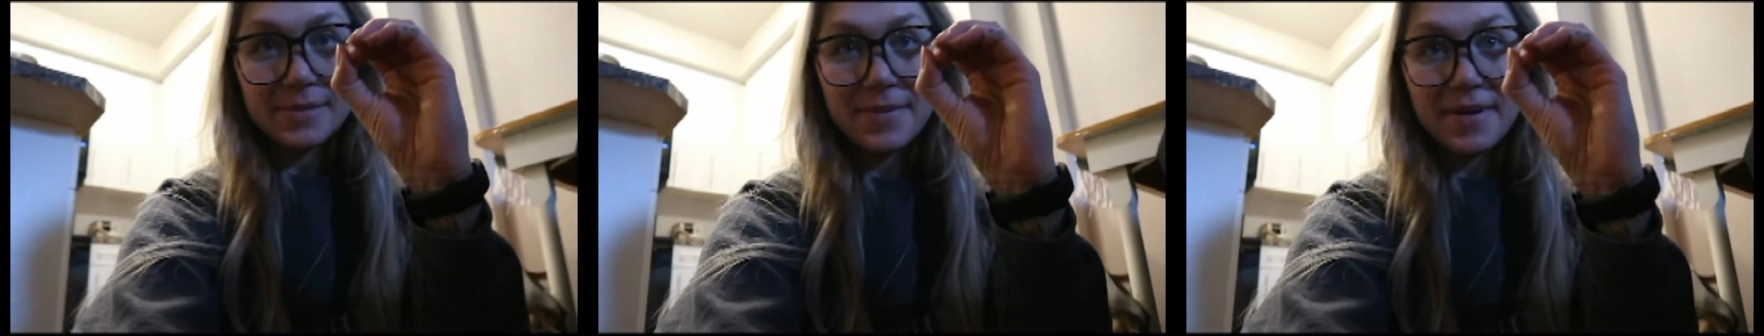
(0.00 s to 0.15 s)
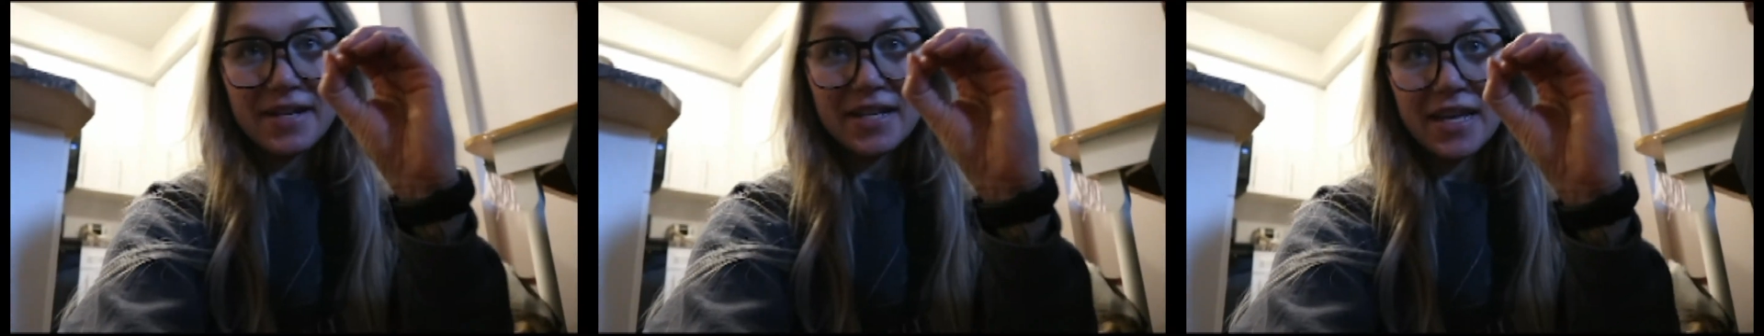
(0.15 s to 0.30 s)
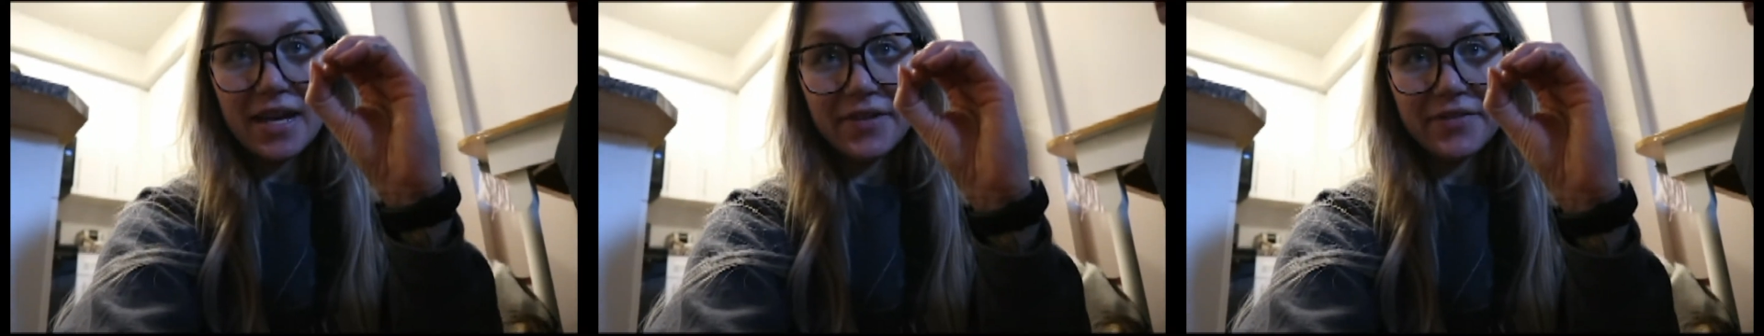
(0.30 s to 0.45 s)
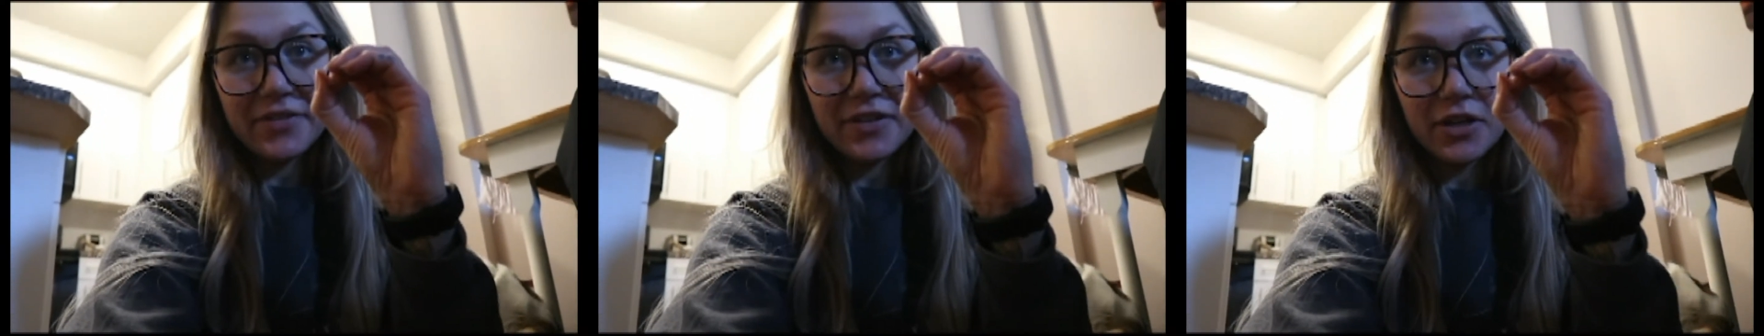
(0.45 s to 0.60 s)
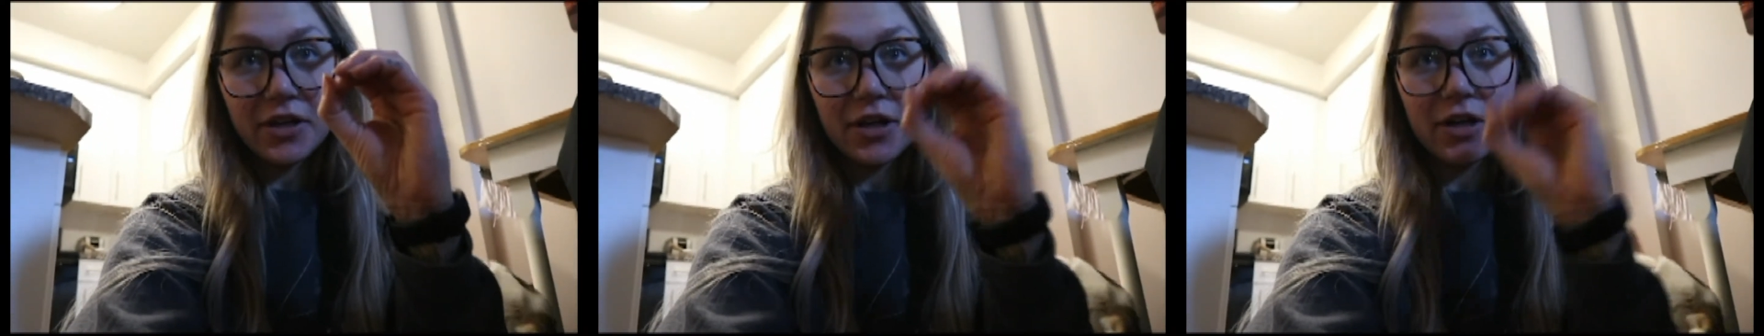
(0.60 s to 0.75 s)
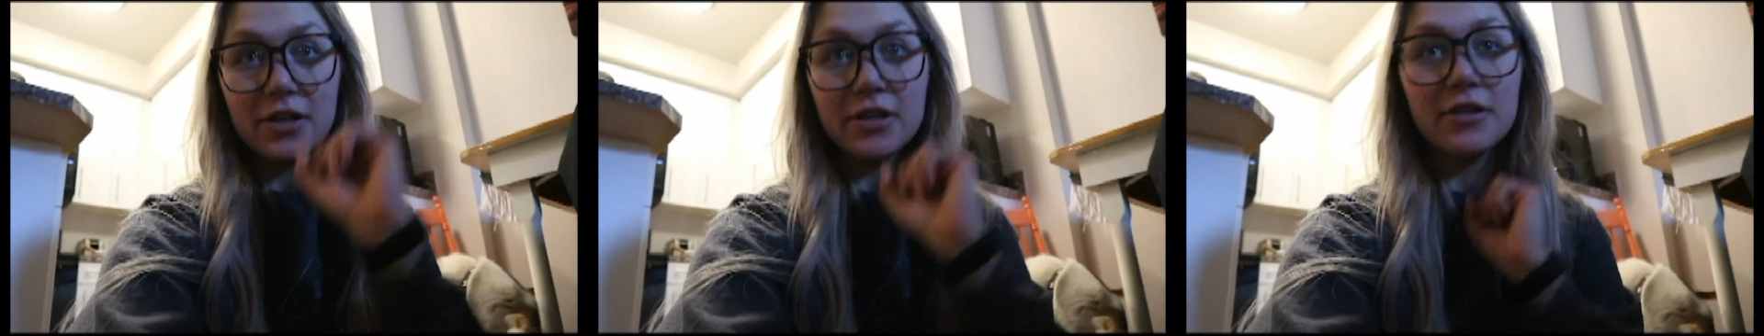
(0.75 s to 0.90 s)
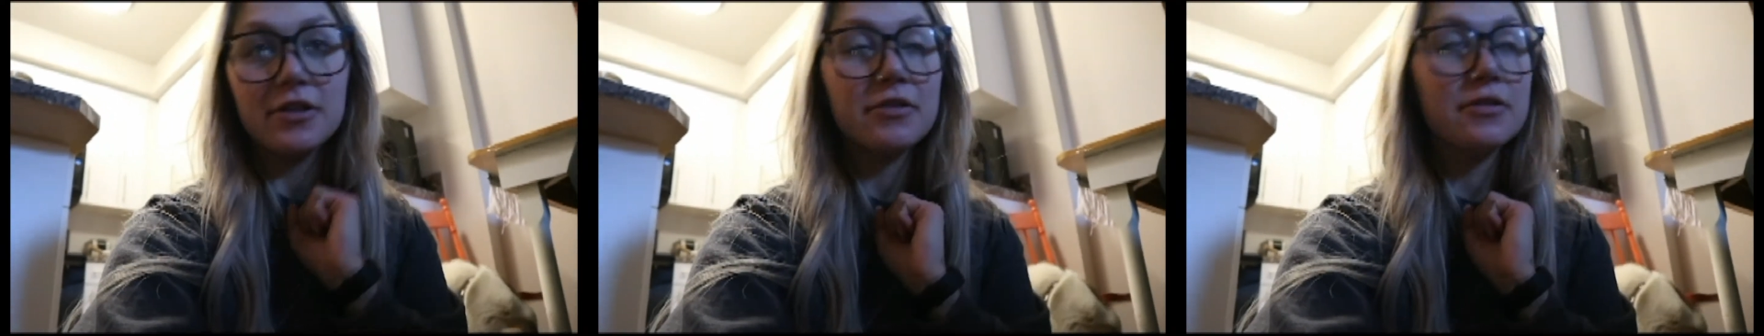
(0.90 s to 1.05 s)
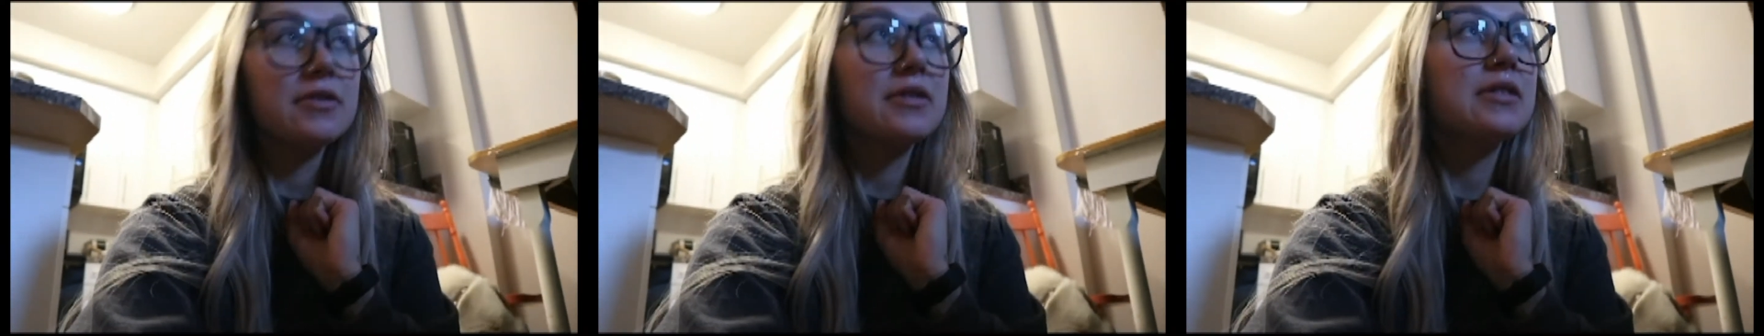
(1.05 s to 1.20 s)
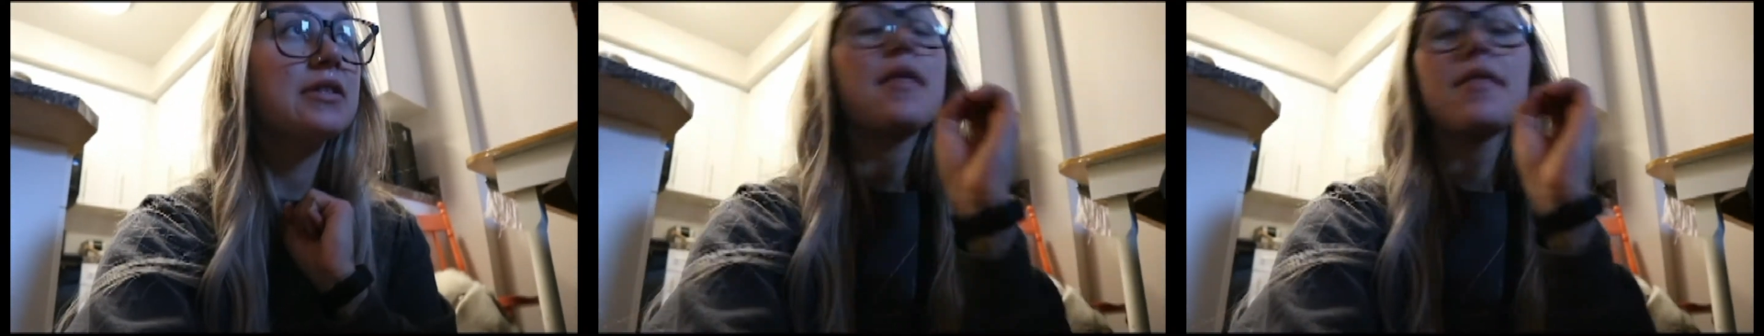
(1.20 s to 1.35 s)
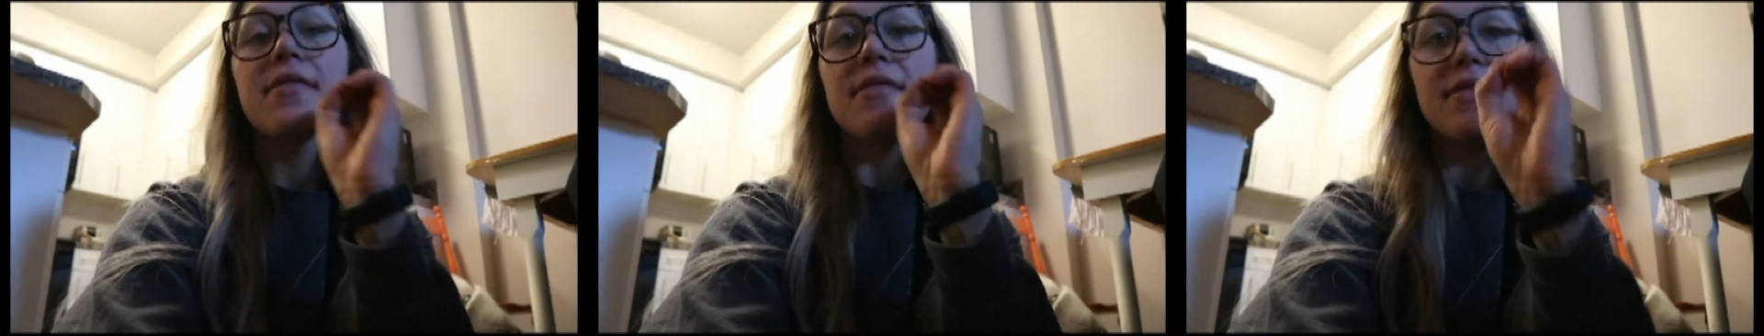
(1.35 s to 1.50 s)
many avocados,